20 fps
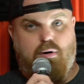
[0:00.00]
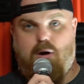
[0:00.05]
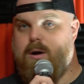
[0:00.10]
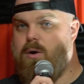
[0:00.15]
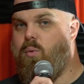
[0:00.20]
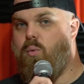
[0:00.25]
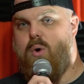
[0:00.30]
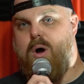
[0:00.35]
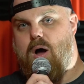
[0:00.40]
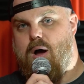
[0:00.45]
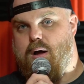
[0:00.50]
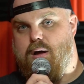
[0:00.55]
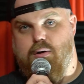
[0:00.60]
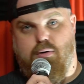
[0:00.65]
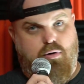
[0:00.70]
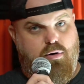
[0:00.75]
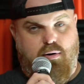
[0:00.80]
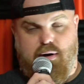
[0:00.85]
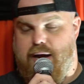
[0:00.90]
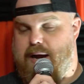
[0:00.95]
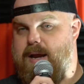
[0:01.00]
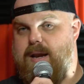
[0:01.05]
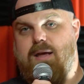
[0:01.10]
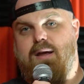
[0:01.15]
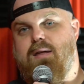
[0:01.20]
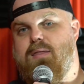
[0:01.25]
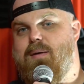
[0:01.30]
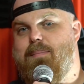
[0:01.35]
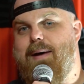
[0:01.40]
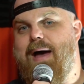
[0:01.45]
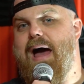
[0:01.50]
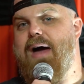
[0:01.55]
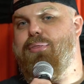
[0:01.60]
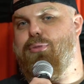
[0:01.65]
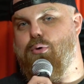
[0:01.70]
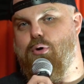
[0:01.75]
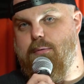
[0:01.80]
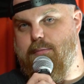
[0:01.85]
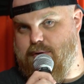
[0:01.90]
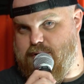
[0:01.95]
You're on a walk or you're hiding in the
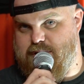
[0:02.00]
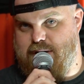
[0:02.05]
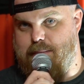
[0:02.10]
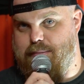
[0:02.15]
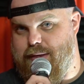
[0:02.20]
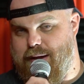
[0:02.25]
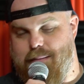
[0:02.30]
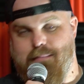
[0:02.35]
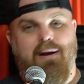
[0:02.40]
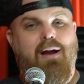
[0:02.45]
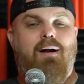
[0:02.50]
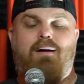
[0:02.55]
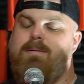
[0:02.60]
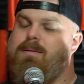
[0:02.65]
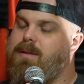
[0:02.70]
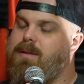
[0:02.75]
bathroom or something.